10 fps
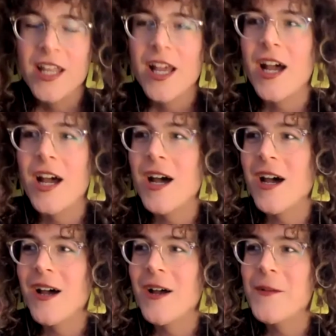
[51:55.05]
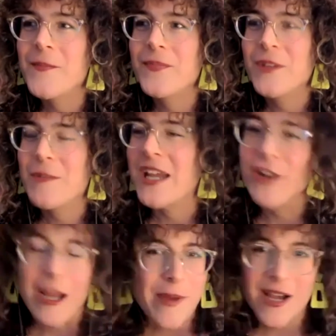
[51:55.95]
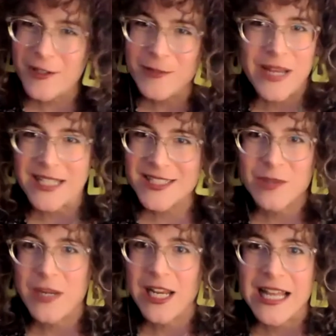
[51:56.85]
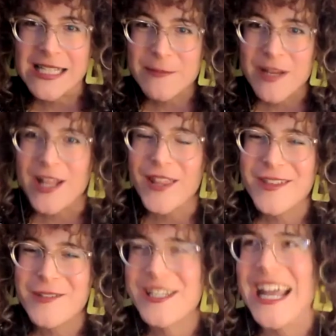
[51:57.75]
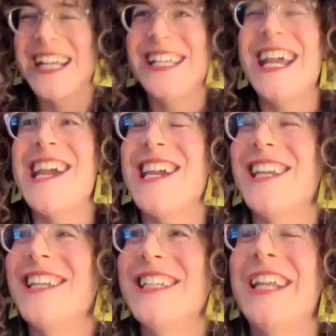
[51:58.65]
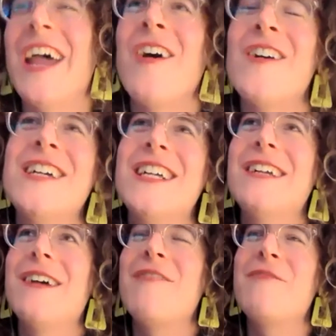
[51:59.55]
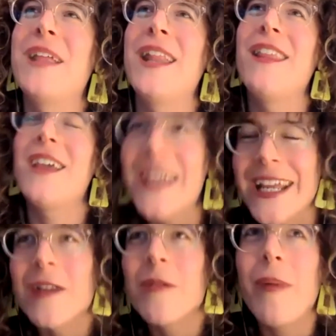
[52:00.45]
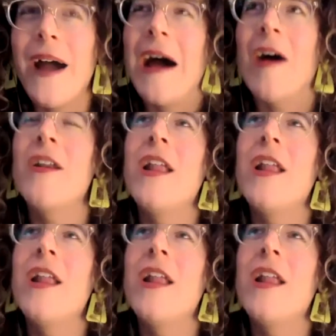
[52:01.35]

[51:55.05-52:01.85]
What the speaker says: My grandma who passed away last month, who's 98, I've been thinking about